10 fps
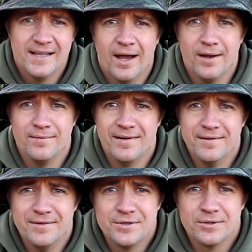Hopefully
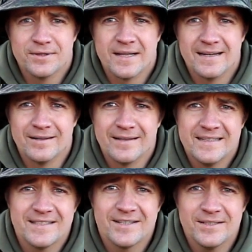you've enjoyed that little
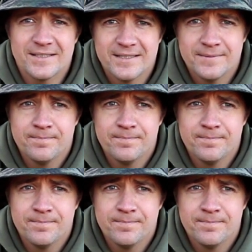insight.